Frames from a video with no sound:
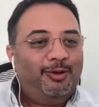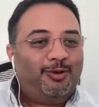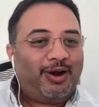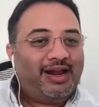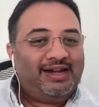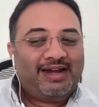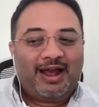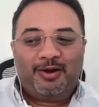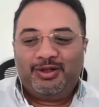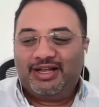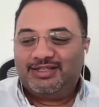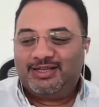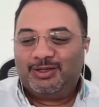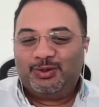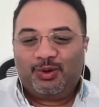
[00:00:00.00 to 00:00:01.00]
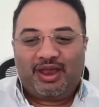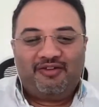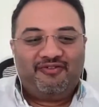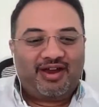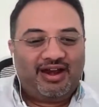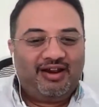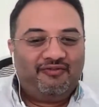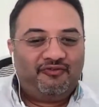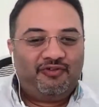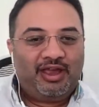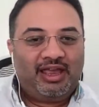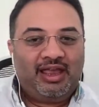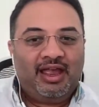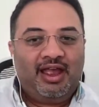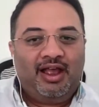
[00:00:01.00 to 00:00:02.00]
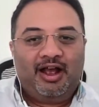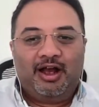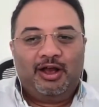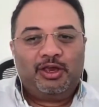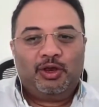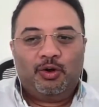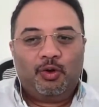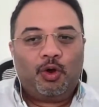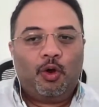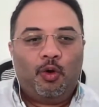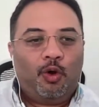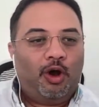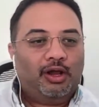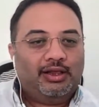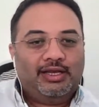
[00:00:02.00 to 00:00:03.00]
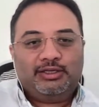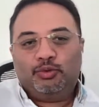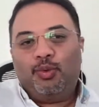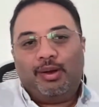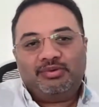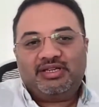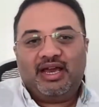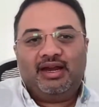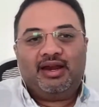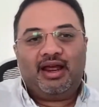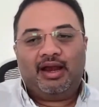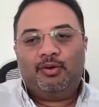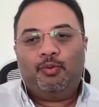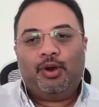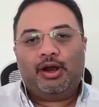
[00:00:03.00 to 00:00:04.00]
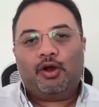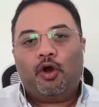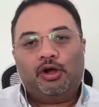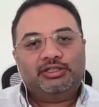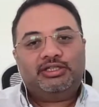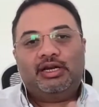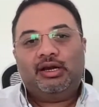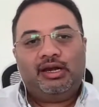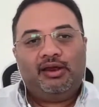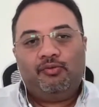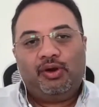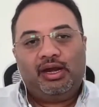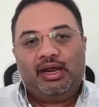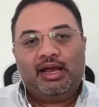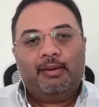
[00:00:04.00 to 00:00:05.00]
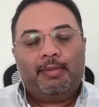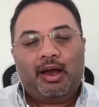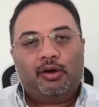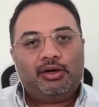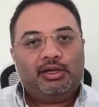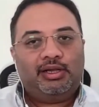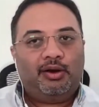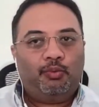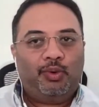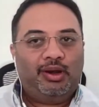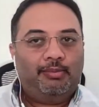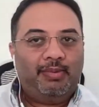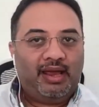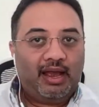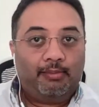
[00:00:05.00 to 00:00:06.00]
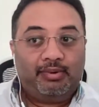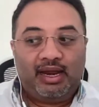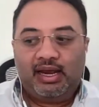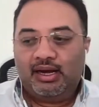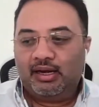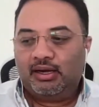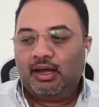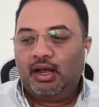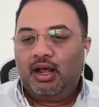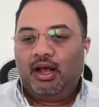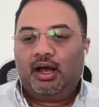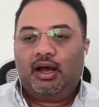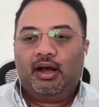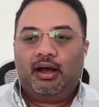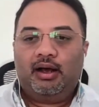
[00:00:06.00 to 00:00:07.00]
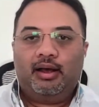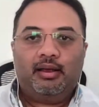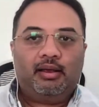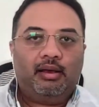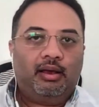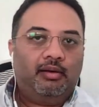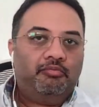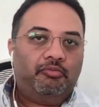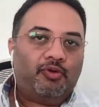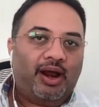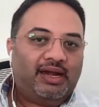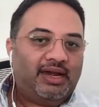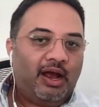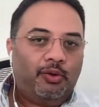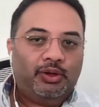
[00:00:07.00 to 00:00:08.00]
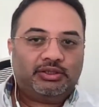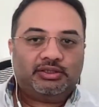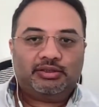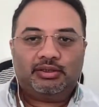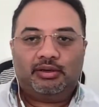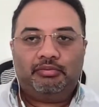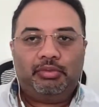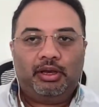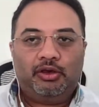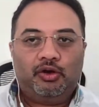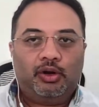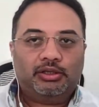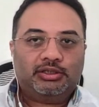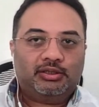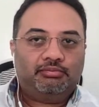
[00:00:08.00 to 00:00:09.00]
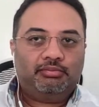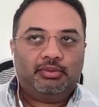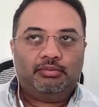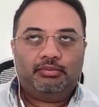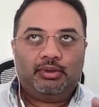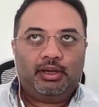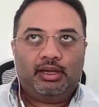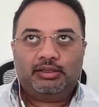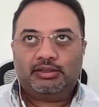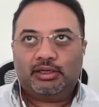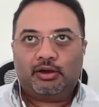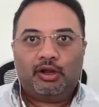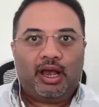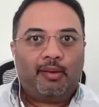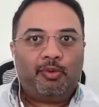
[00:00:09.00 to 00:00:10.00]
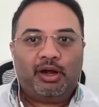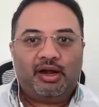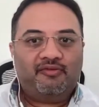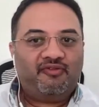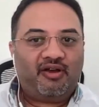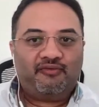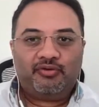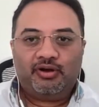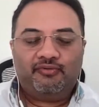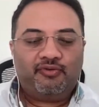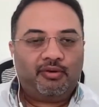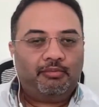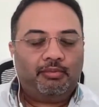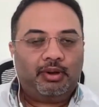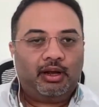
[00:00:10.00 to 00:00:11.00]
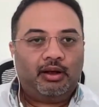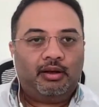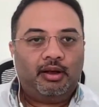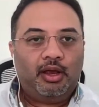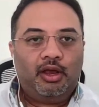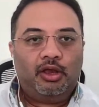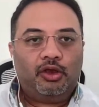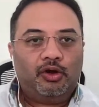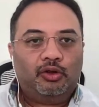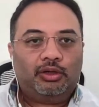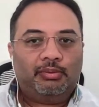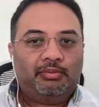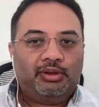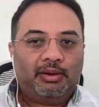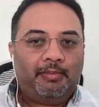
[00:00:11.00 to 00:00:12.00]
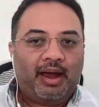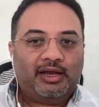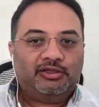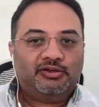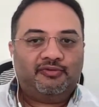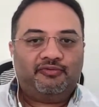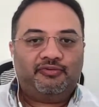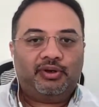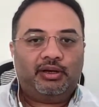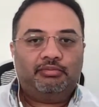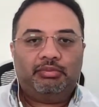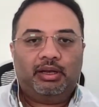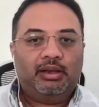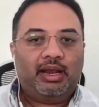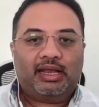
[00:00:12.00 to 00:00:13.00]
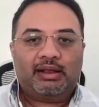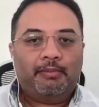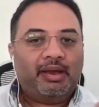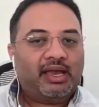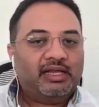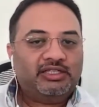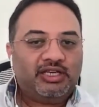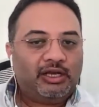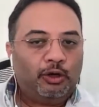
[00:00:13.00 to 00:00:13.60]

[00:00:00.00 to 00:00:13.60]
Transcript: right now that says okay fine if we uh, you know go on this website and we're constantly reading about it that we'd be updated uh, right now it's uh, you know it's a it's a collaborative effort from uh, you know the, the minds of uh, like the mckinsey